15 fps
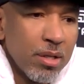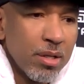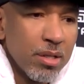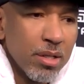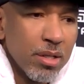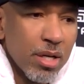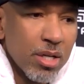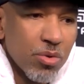
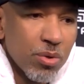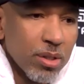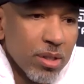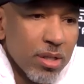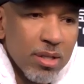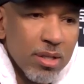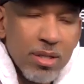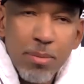DA is really
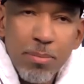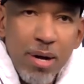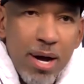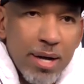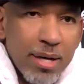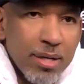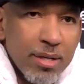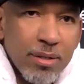good in the
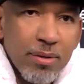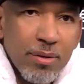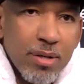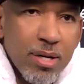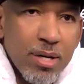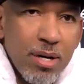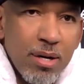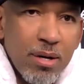pocket.
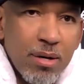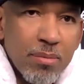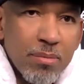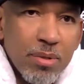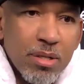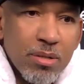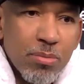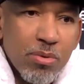
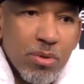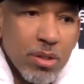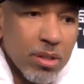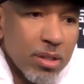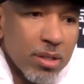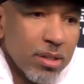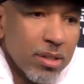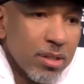He's really
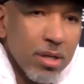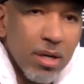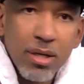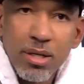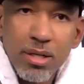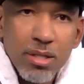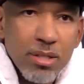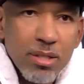good in duck
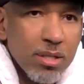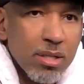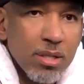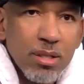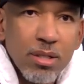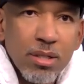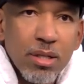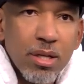ins.